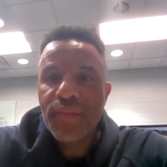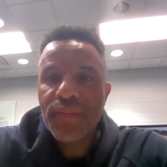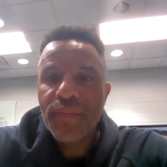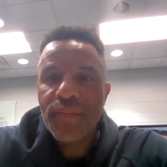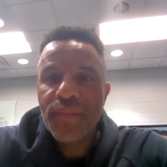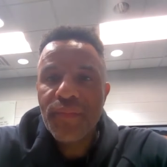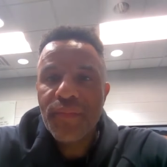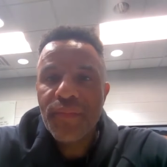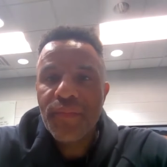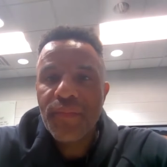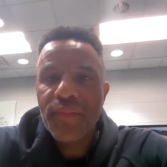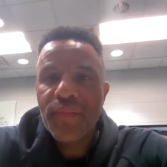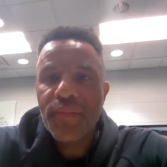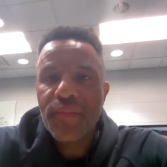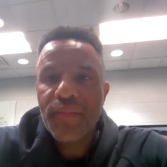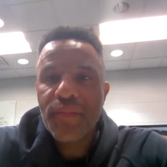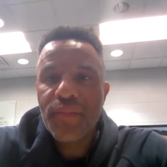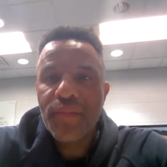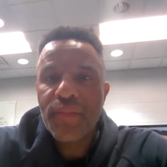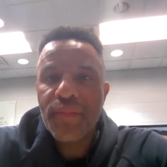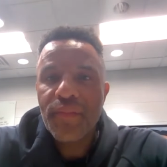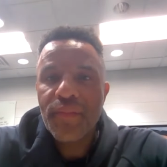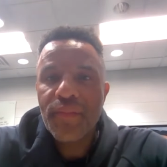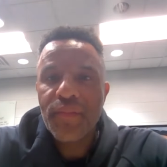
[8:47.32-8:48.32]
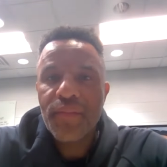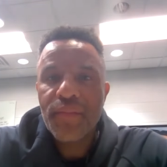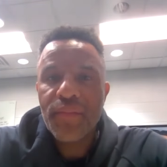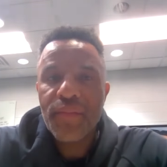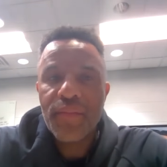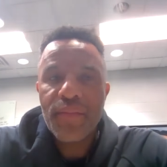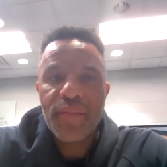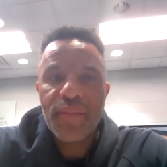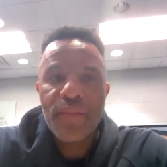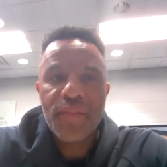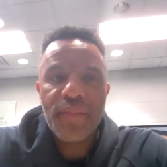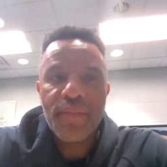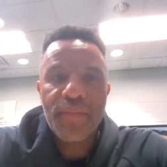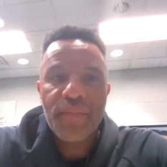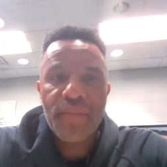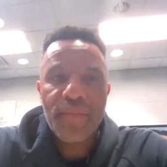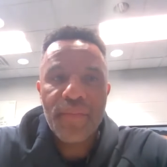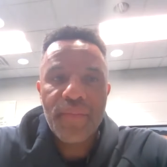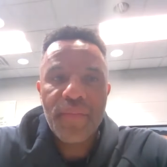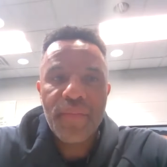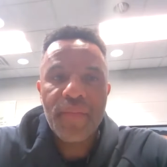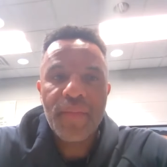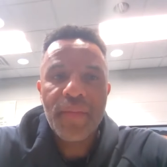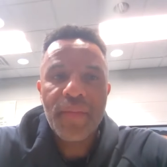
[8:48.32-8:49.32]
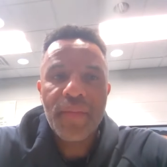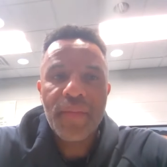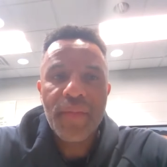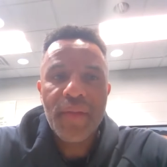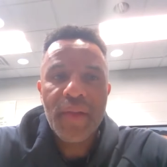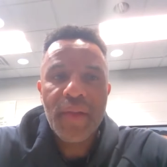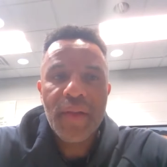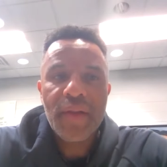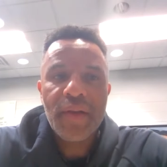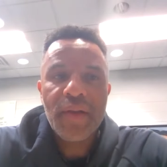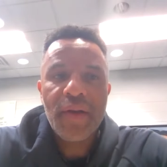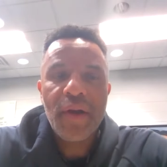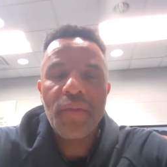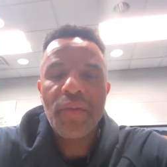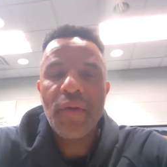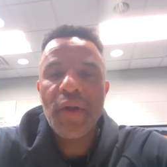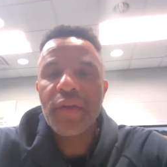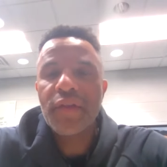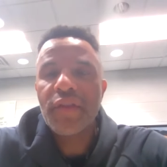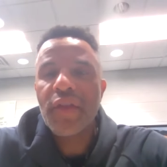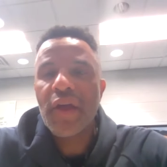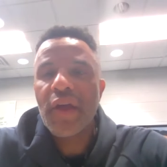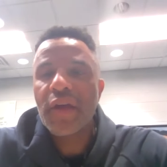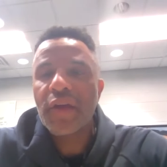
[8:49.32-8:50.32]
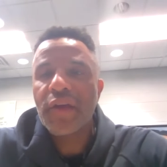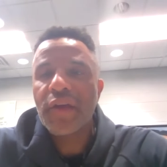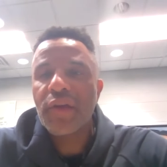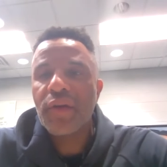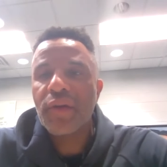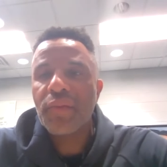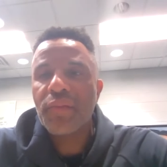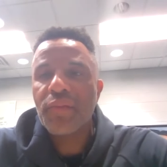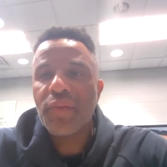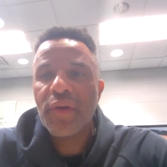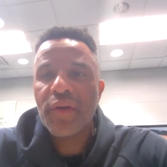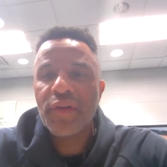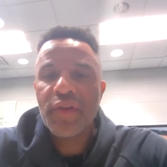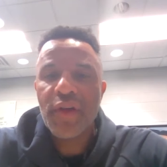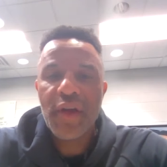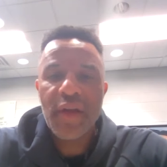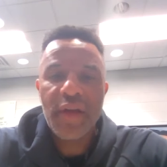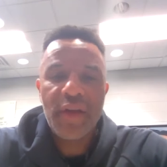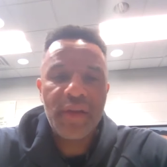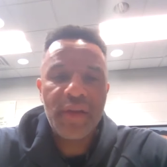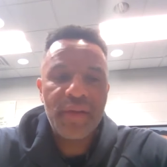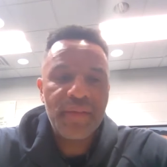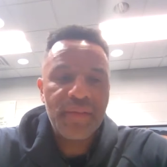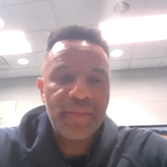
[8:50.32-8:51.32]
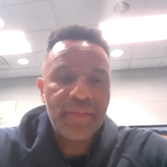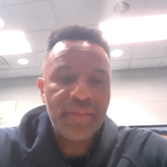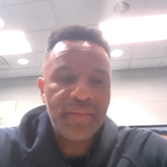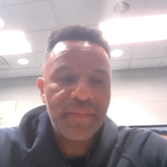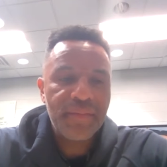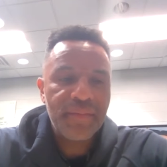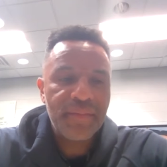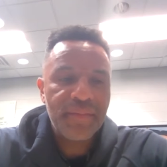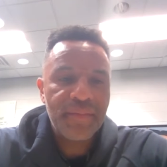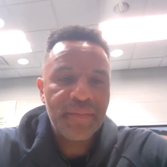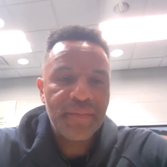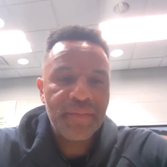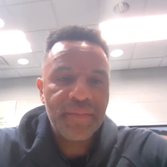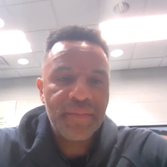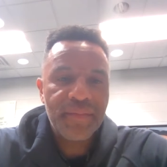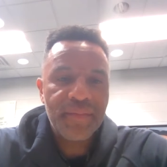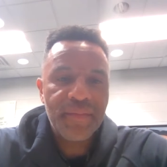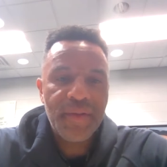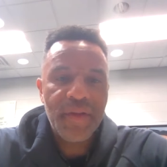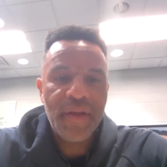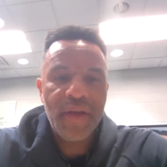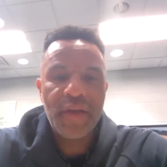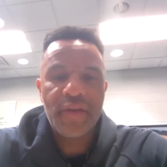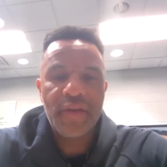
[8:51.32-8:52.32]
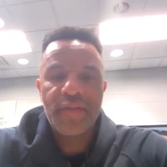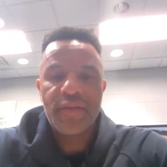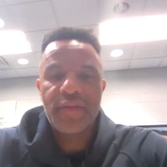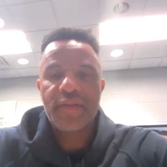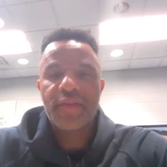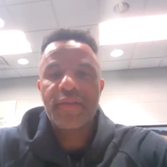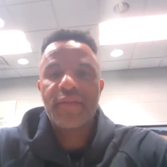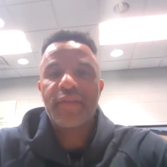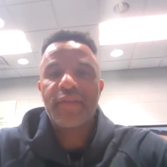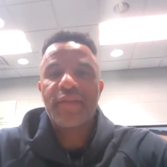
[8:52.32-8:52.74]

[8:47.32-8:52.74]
Damon, thank you for the time today. Appreciate it. All right. Thank you. Appreciate it. See you next week. Yes.